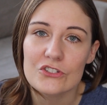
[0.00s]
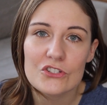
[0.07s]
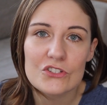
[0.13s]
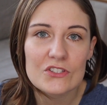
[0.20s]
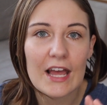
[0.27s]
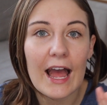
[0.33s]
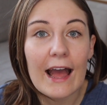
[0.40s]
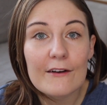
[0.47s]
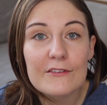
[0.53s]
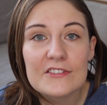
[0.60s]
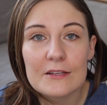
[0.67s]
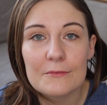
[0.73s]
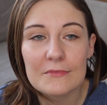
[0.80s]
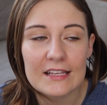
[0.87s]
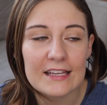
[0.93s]
just to have
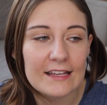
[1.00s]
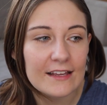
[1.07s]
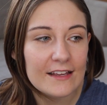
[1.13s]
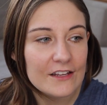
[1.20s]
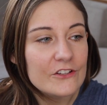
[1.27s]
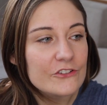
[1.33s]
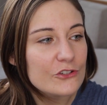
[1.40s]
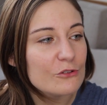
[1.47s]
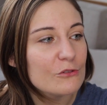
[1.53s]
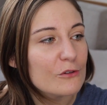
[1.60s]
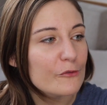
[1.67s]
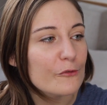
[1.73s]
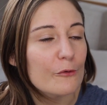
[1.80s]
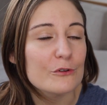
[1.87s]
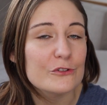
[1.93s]
something to
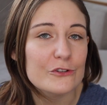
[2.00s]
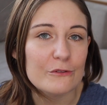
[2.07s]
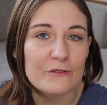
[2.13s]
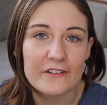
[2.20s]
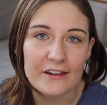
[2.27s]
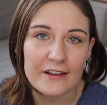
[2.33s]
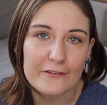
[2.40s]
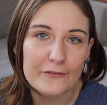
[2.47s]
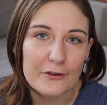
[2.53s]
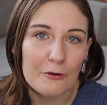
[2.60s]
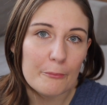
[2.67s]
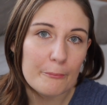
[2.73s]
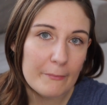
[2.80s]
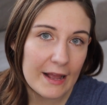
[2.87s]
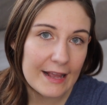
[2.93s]
look forward to that I feel
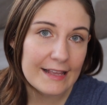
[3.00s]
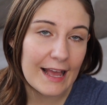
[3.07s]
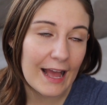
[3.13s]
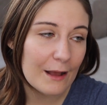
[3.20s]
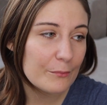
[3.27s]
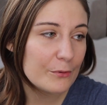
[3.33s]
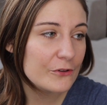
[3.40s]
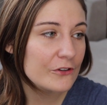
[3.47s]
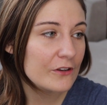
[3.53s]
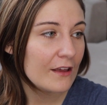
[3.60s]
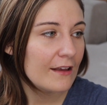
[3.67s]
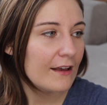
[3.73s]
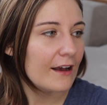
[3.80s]
may happen.